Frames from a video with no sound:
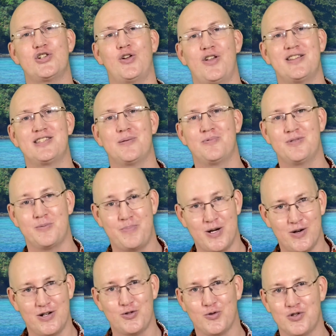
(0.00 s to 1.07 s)
and
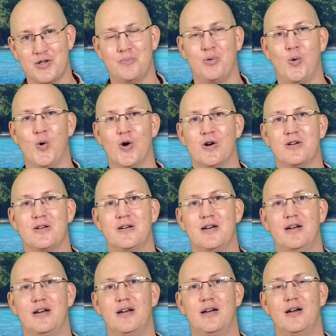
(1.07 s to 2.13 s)
spiritual support.
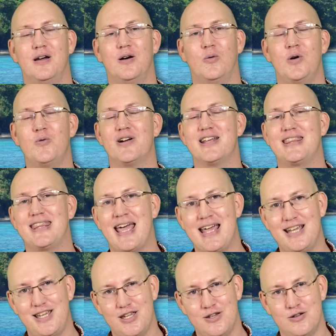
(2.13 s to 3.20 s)
We want to
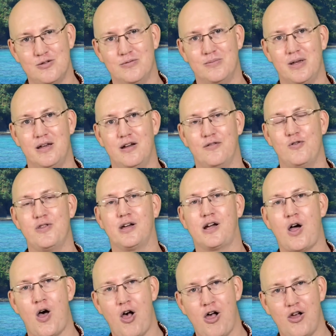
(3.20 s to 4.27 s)
thank you for the
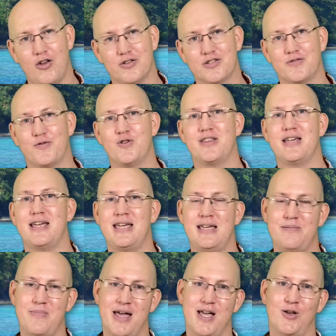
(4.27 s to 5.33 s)
calls, for the
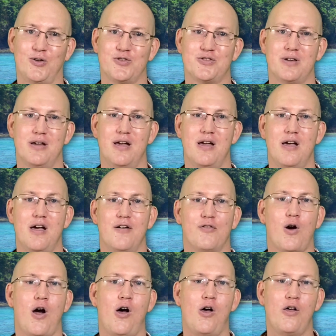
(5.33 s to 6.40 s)
emails, for
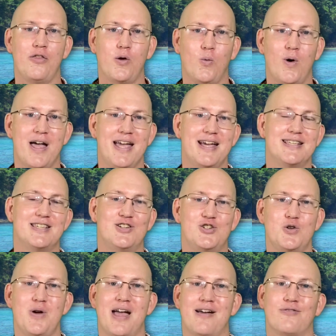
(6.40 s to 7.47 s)
all the ways that
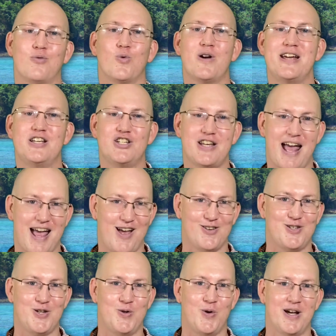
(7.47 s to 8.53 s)
you have reached out
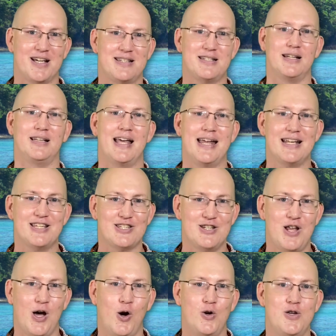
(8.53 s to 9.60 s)
to us to let us
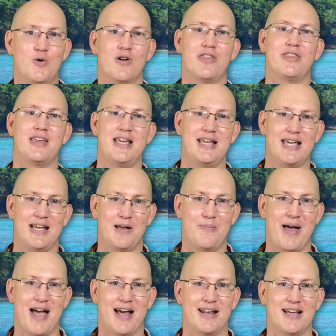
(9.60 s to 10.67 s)
know you are thinking
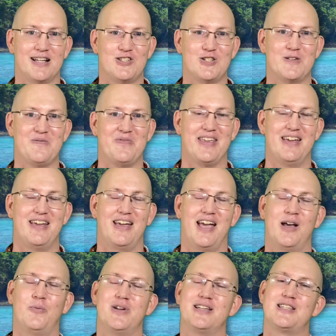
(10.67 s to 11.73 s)
about us. And
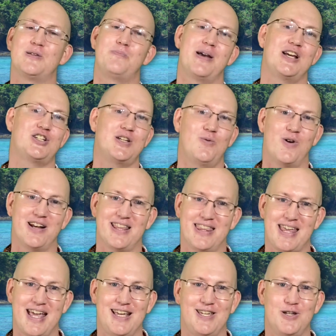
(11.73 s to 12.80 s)
we especially want to
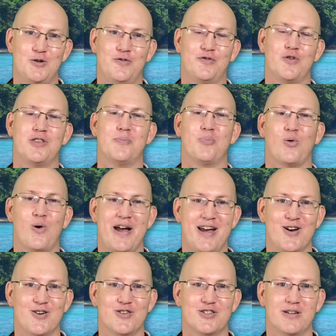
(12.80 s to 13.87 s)
thank you for the
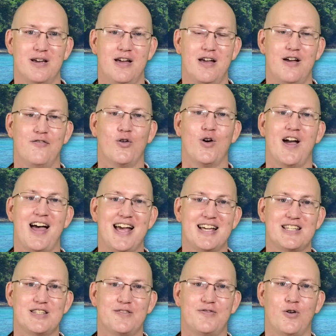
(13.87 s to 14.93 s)
prayers for
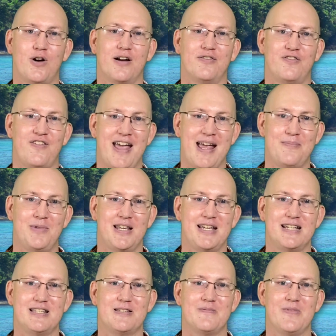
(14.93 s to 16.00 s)
us, for our
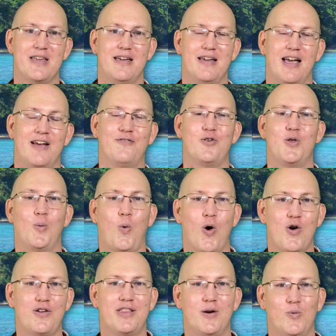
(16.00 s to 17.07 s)
families, and for the
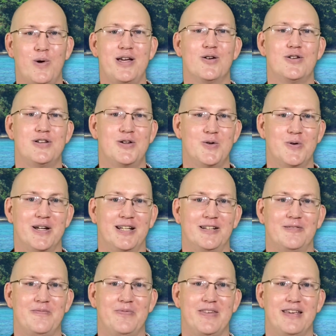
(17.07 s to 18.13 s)
work that we are doing.
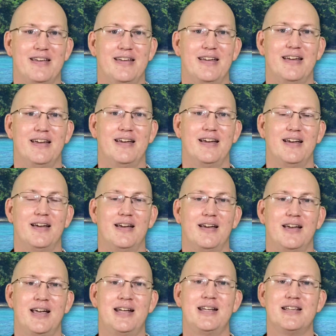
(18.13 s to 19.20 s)

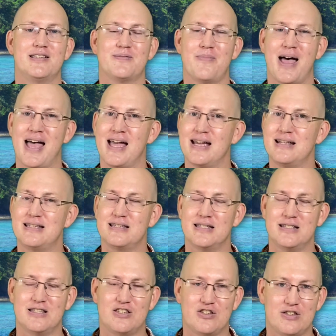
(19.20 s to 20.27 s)
It is my
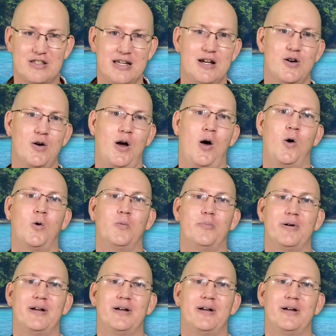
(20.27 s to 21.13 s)
sincere hope